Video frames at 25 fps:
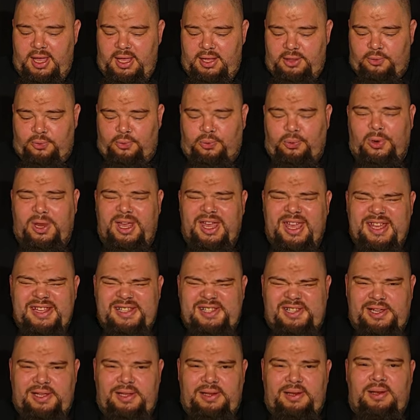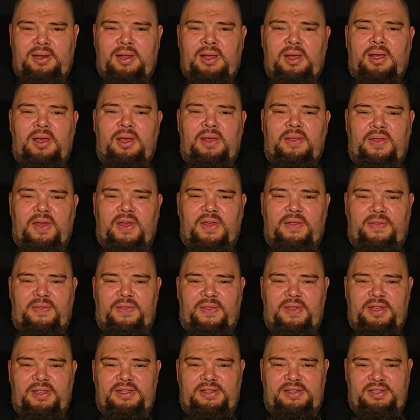And the reason
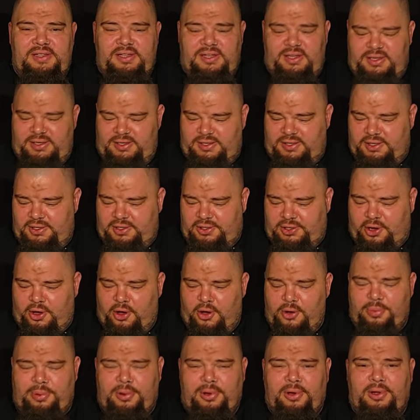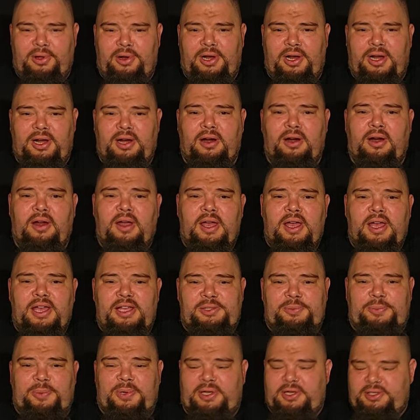that this is the scope on here
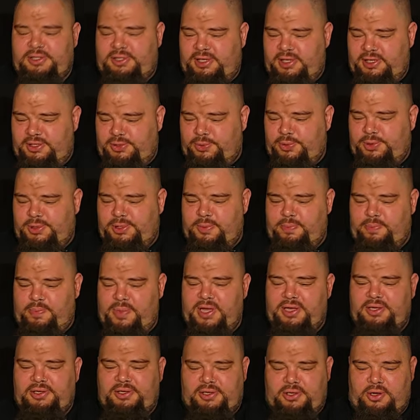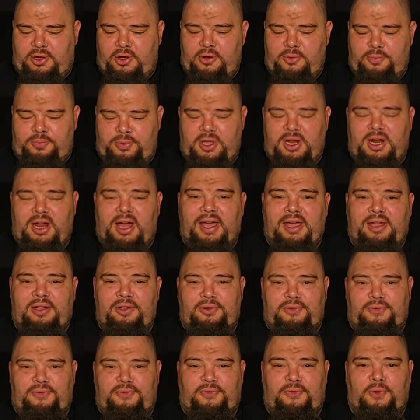is because this was the best scope that I
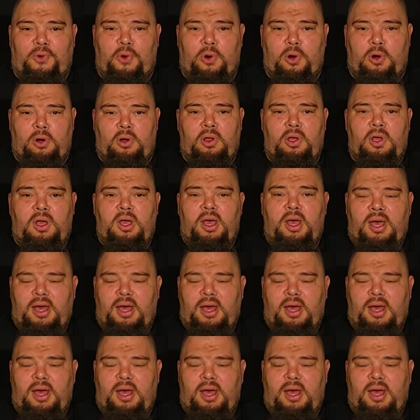could afford.